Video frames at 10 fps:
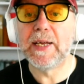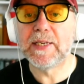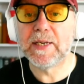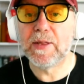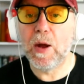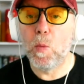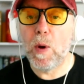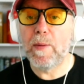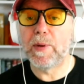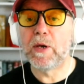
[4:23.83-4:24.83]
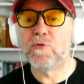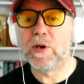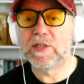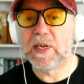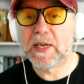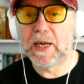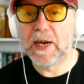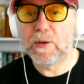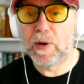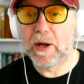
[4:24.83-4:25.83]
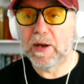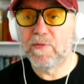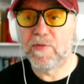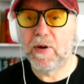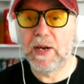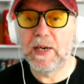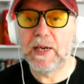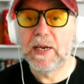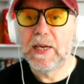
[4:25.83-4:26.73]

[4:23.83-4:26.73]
So that web address again, when I can find it,